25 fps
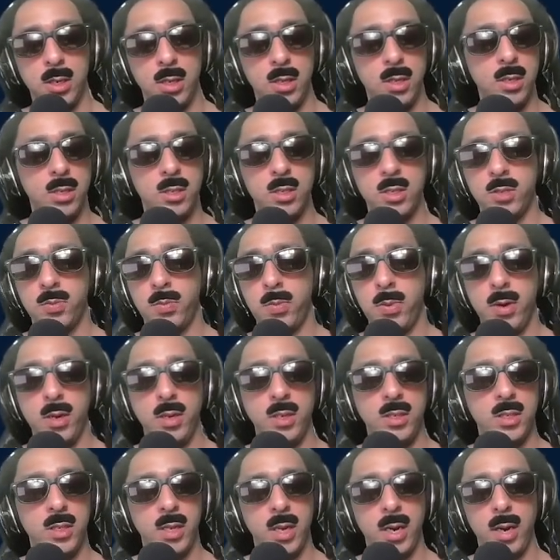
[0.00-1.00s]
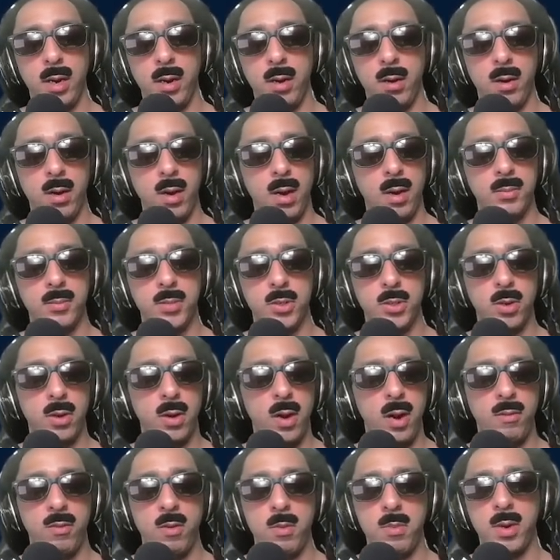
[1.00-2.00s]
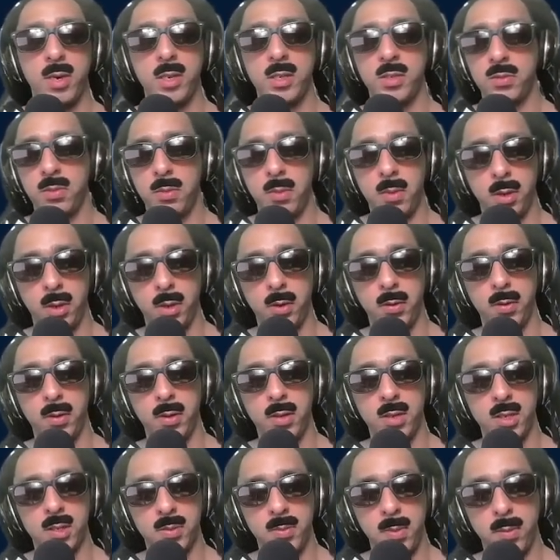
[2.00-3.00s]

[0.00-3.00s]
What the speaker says: This is pretty standard. I'm sure everybody's familiar with this,